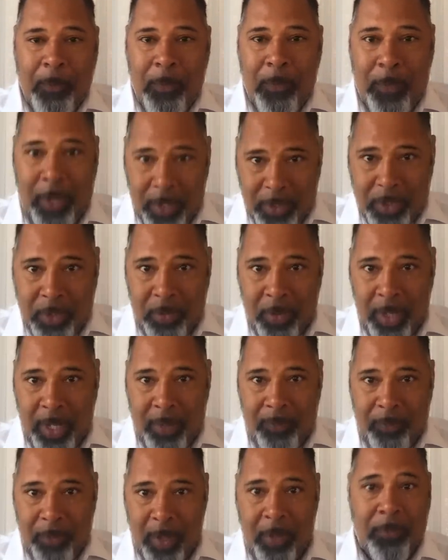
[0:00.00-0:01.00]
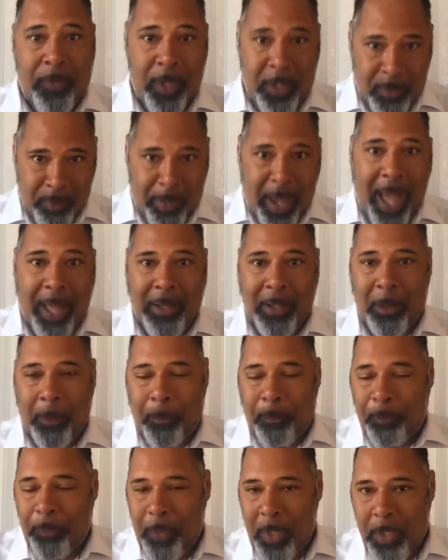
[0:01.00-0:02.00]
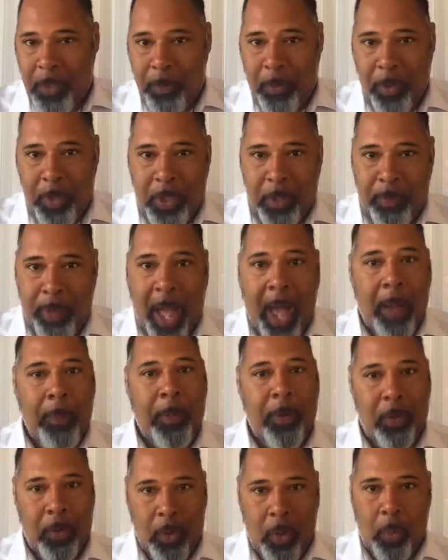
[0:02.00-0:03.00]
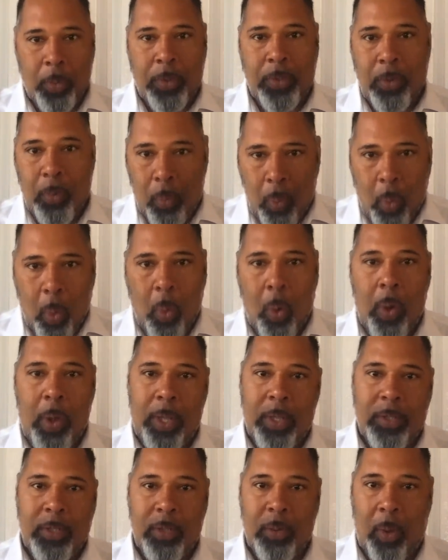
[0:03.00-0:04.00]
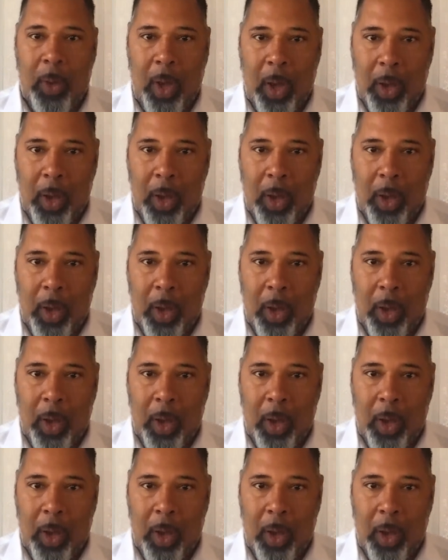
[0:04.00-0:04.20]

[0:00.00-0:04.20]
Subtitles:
victory of this battle, this pushback. But of course, the war is not